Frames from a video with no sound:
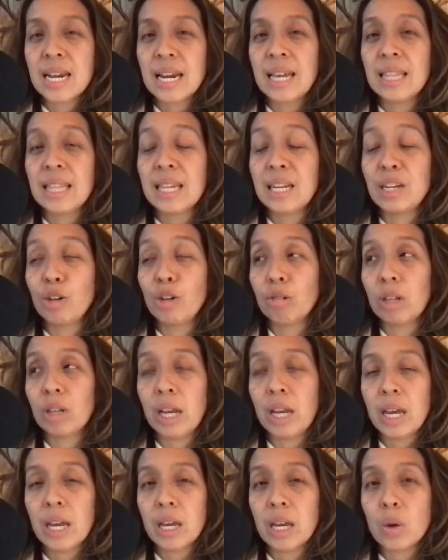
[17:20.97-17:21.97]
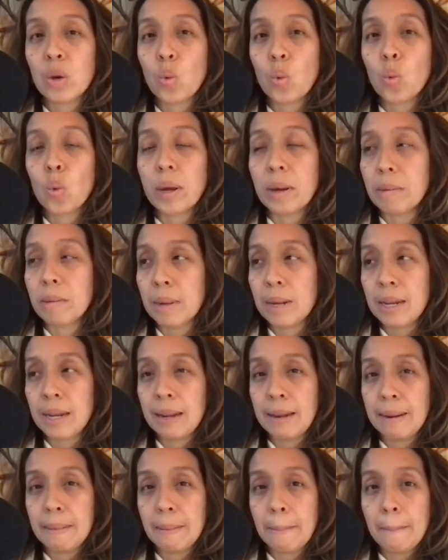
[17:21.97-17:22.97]
And then you're like, wait a minute.
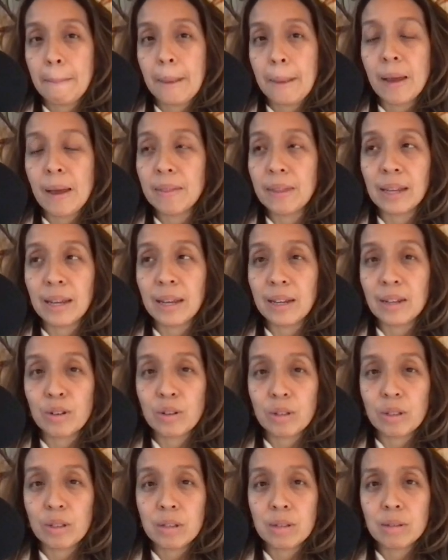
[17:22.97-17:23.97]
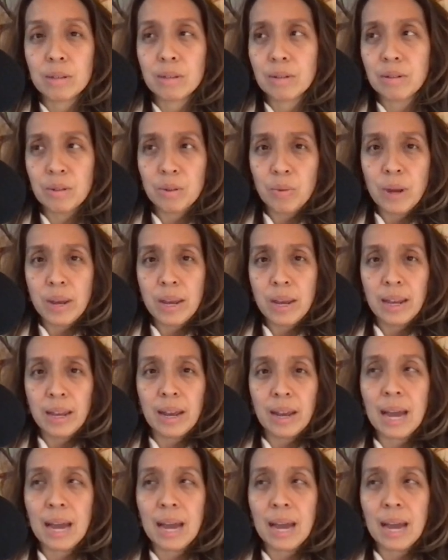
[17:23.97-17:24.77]
I don't think I can do this. There's no way.